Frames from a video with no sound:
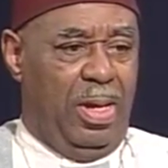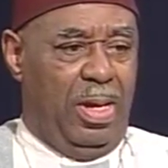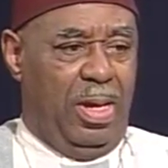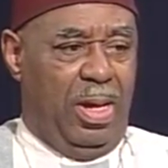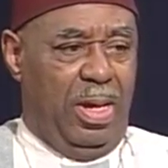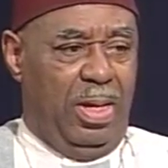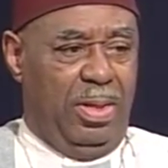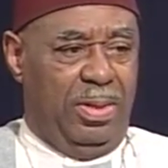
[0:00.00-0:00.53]

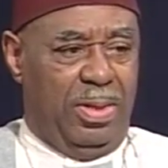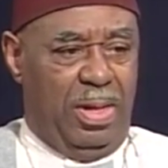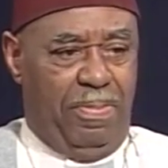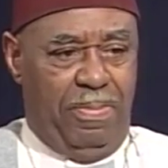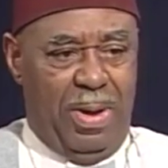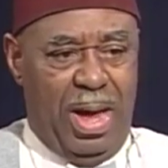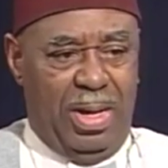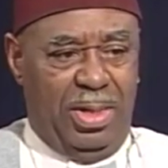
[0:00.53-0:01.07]
as a
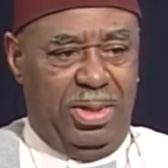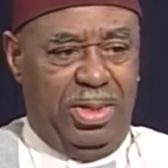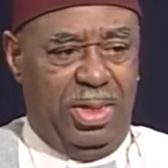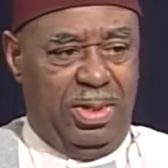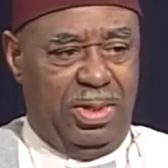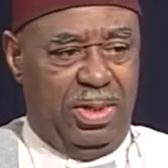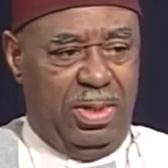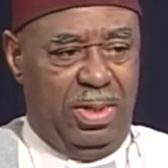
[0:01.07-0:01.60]

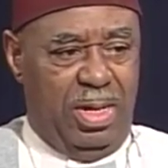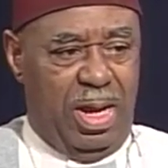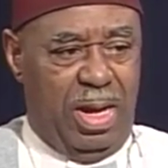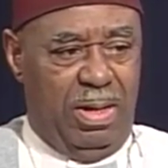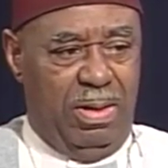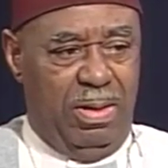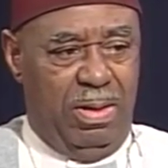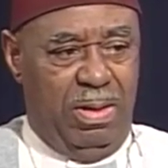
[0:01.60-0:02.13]
politician
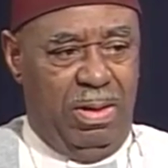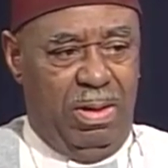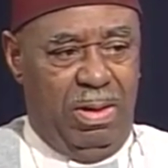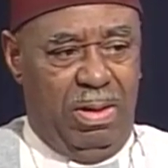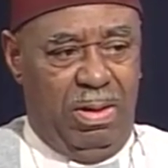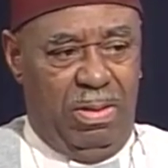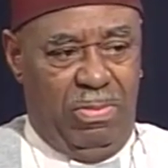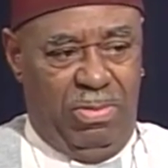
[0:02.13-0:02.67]
that
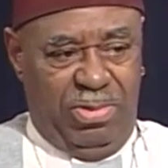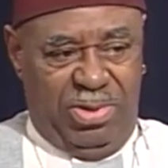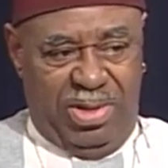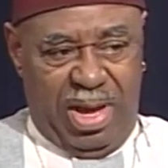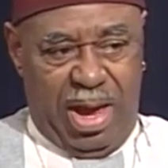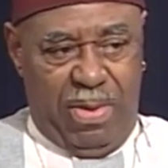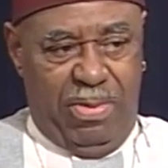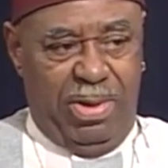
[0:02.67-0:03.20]
was
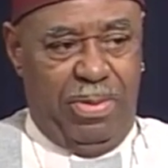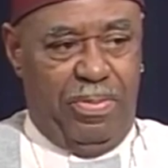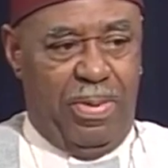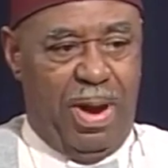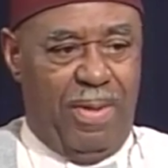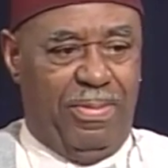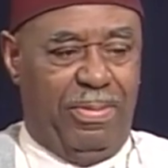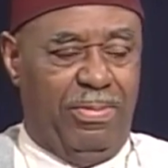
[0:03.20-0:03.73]
there when the
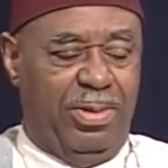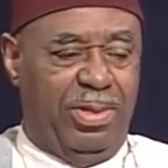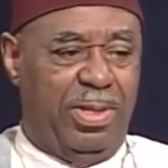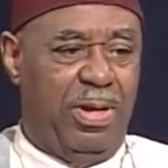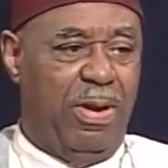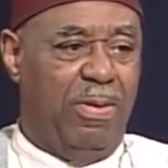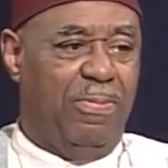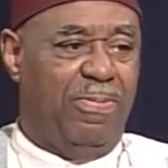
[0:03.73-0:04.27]
prophet was
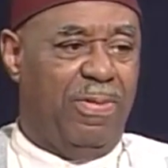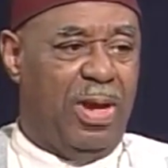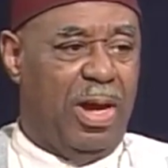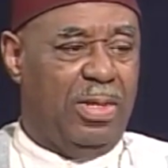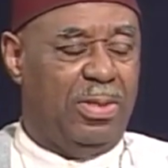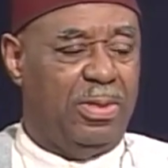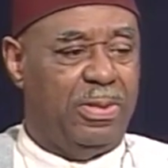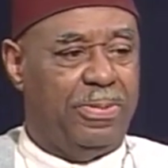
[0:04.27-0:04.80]
here in
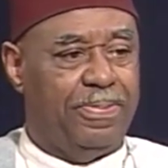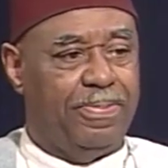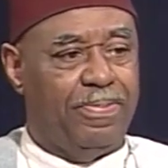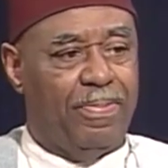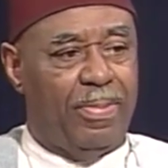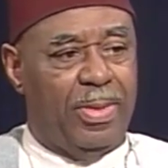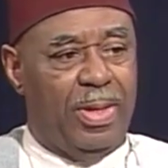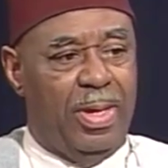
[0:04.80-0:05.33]
flesh
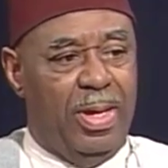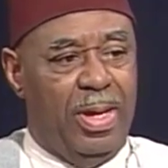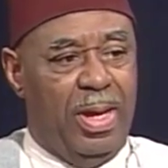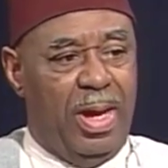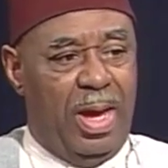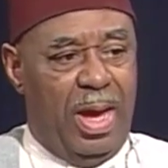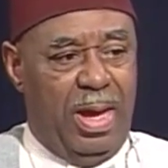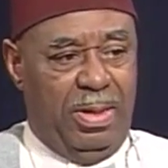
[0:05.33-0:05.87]

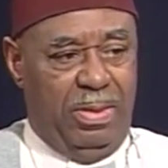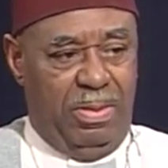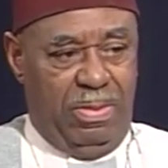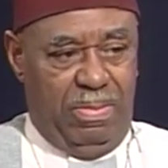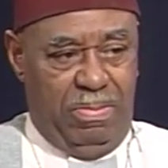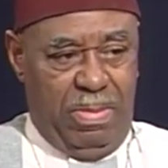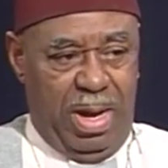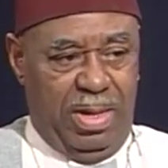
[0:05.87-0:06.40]
and
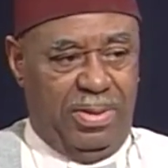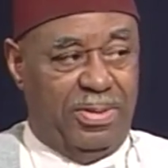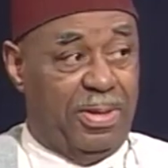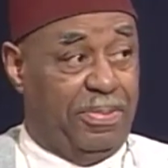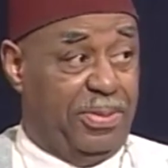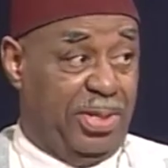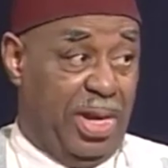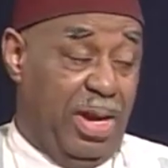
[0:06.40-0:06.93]
made a
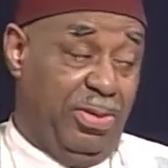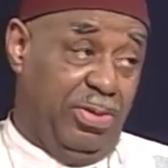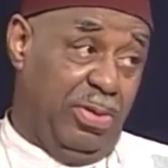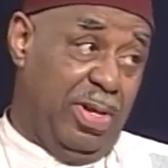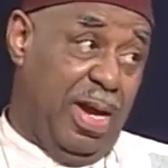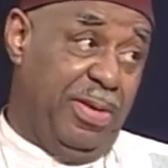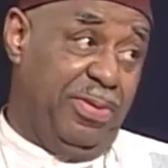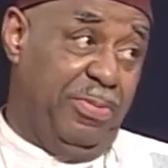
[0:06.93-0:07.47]
substantial
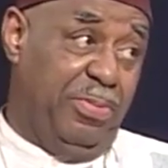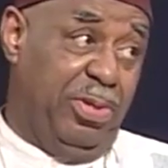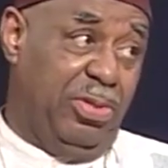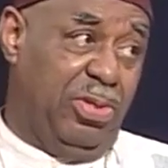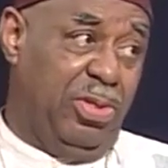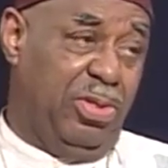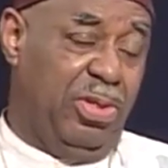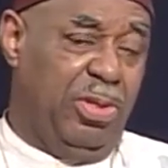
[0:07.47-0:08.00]

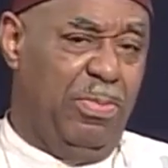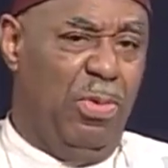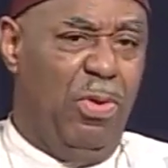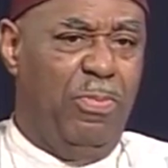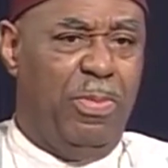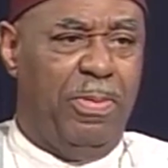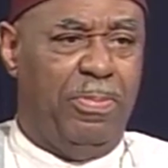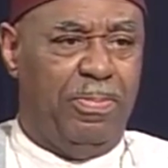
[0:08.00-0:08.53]
contribution to the
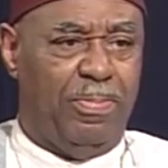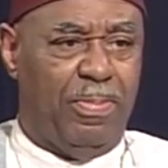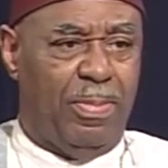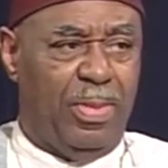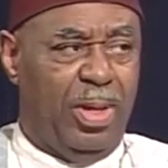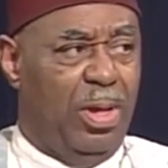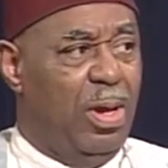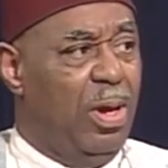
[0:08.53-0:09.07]
movement
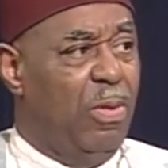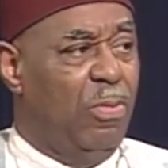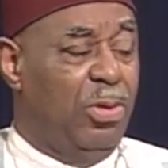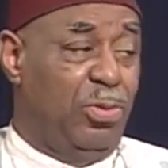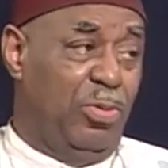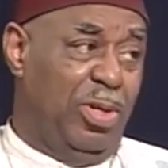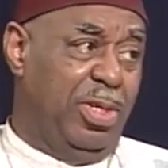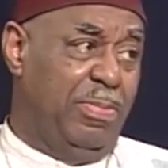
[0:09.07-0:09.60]

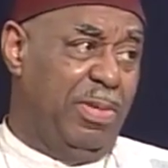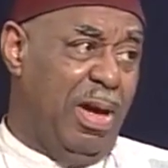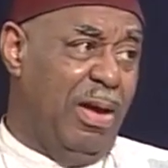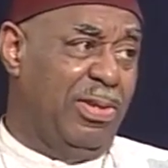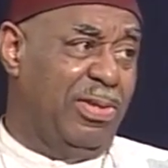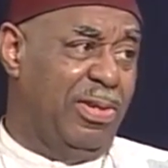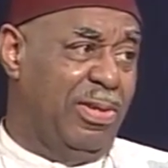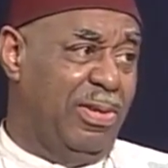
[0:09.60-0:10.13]
was William
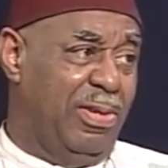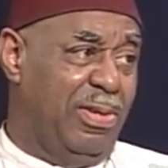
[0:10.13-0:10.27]
Dawson.